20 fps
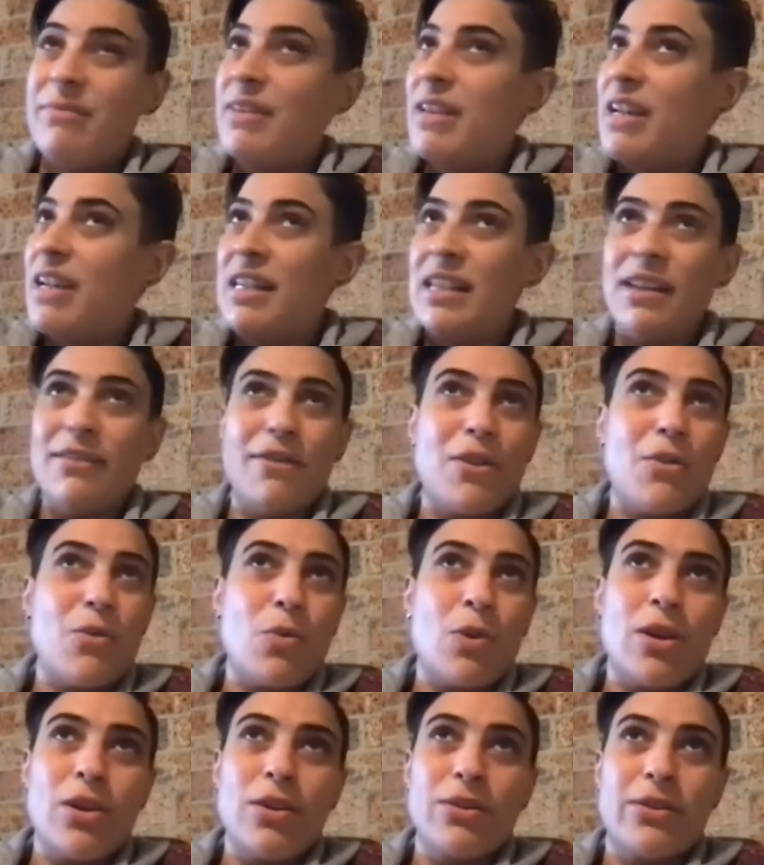loving
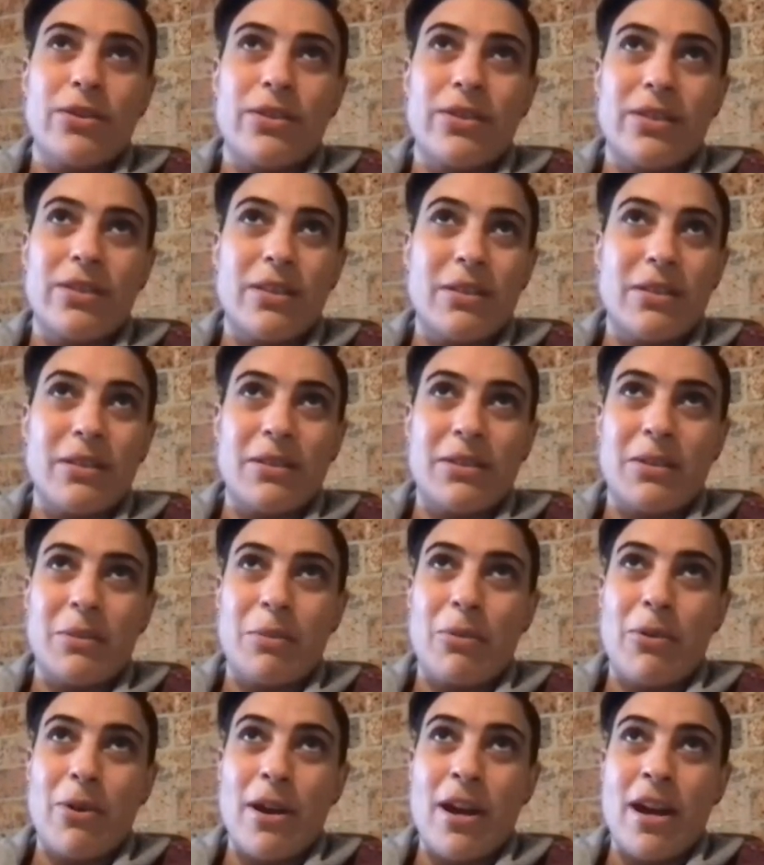world
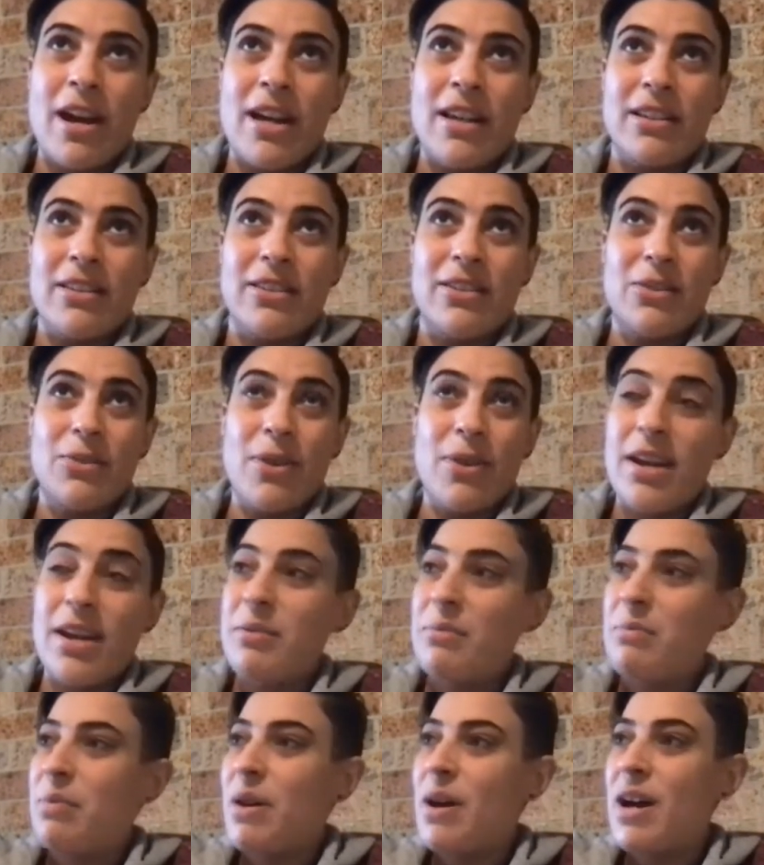
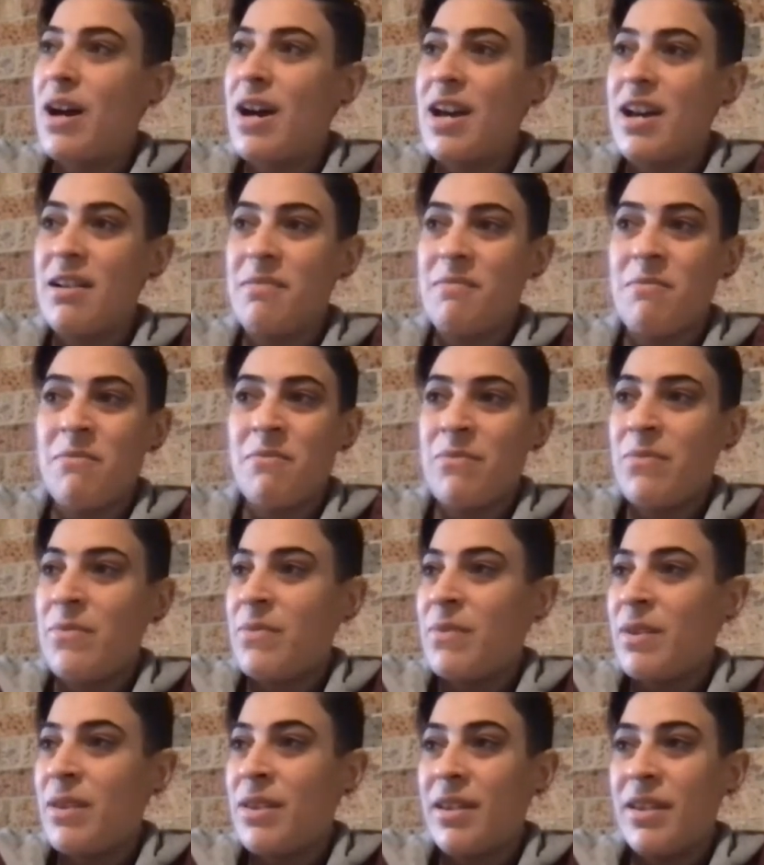surrounded by
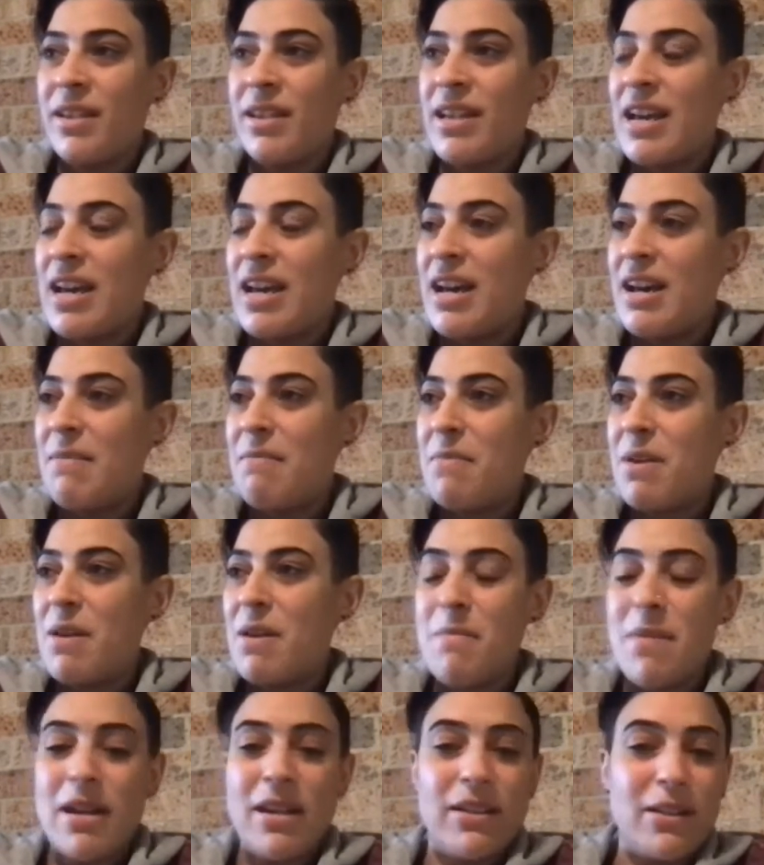
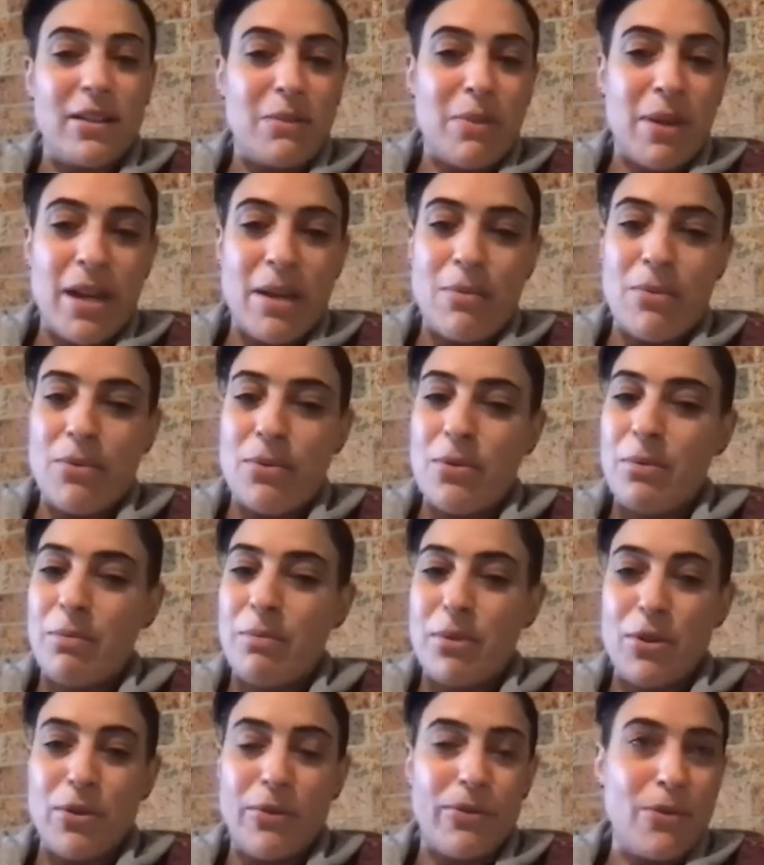amazing people,
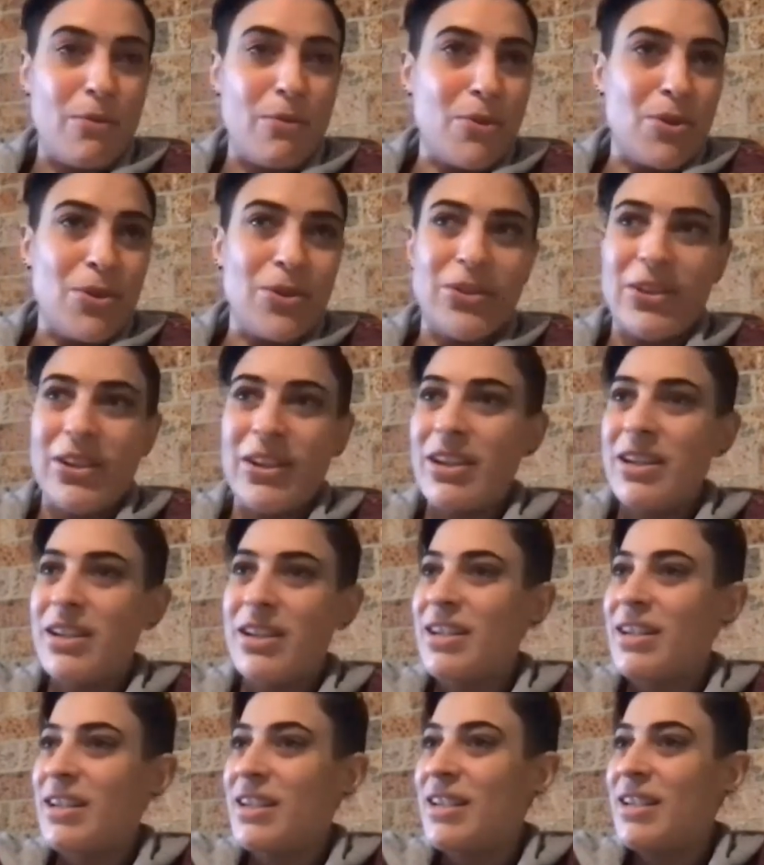beautiful
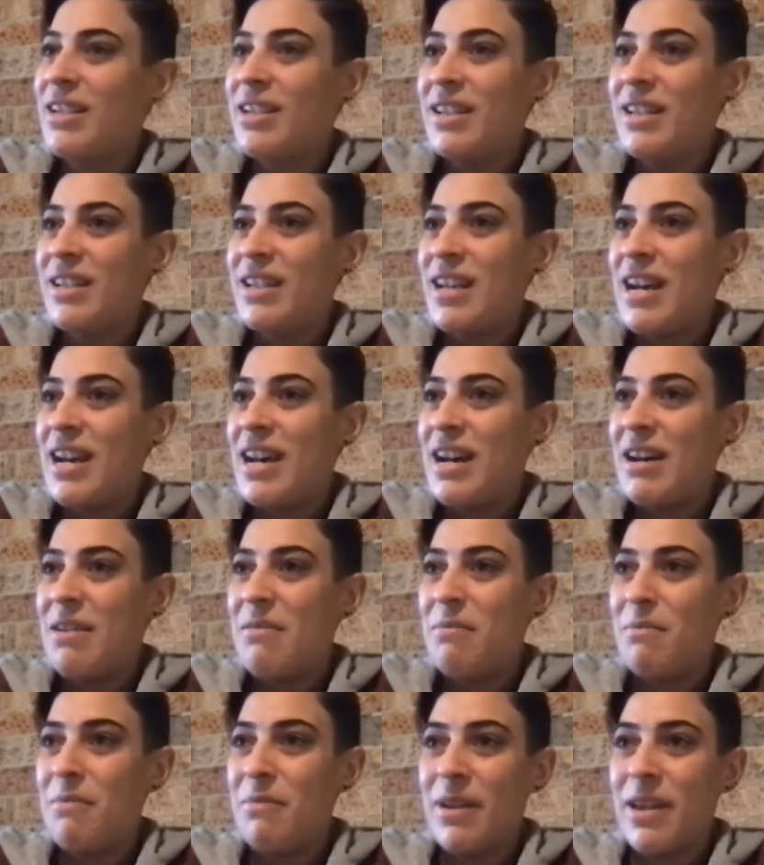music,
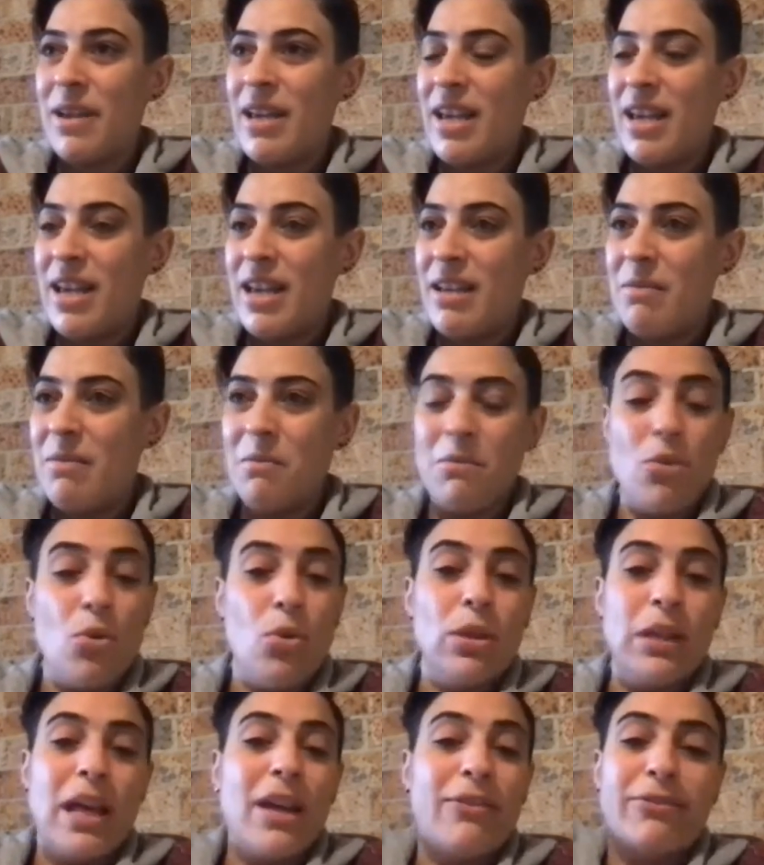and
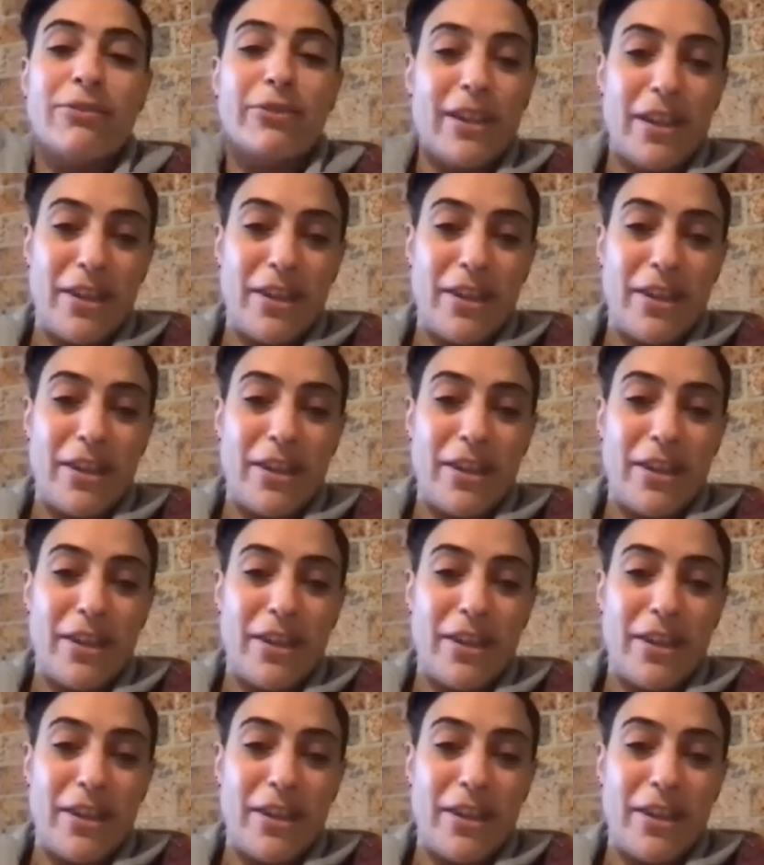more love.